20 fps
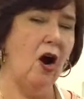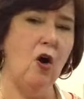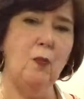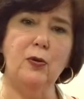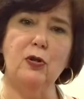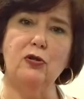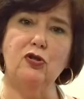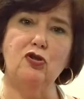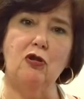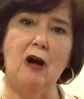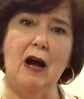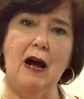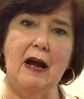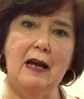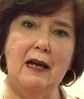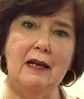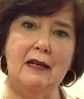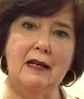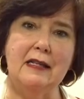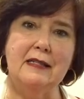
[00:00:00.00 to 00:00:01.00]
hope you'll try
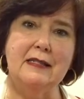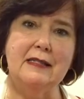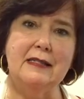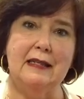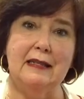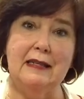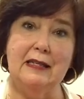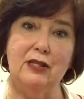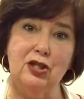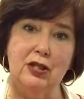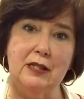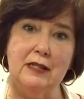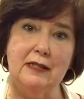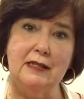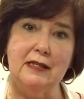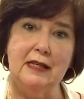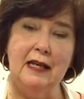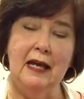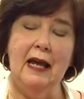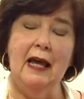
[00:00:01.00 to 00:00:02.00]
it. It's
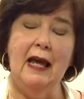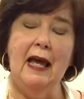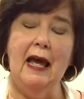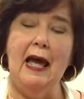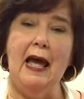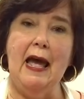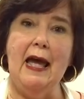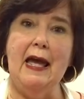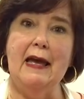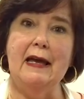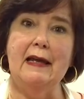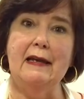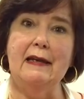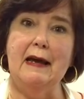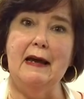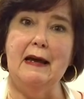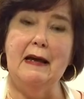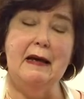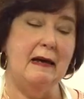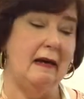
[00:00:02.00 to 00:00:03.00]
delicious,
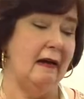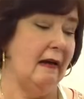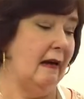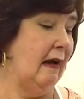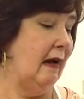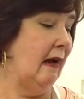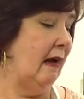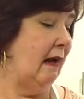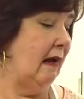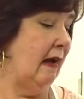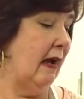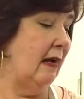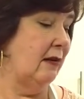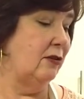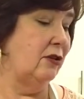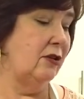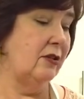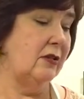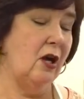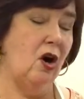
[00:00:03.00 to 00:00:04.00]
and I
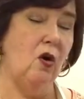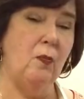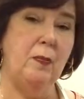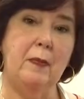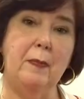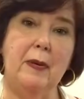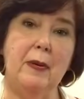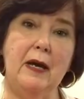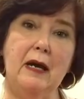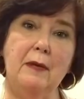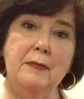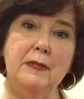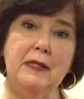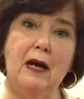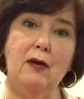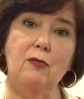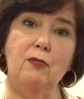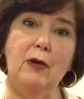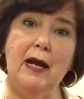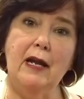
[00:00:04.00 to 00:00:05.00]
just hope it becomes
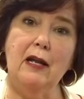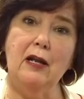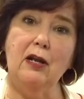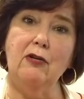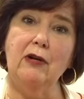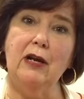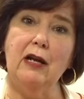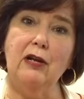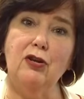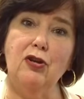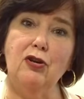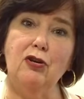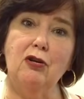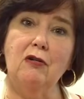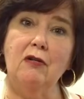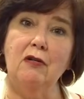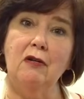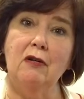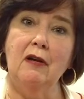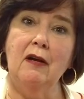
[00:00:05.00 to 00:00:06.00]
a regular in
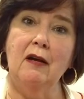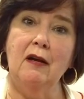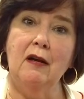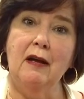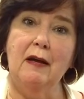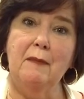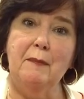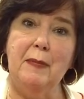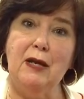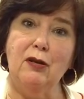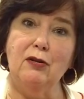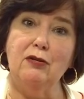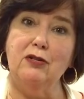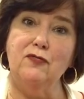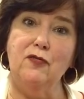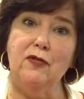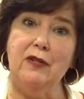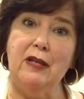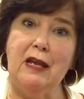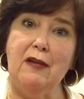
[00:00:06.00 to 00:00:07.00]
your meals
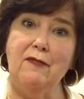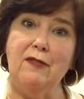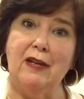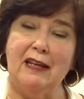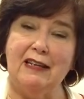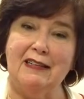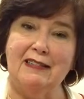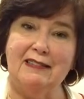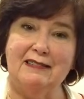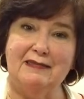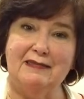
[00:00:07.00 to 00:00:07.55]
for the evening.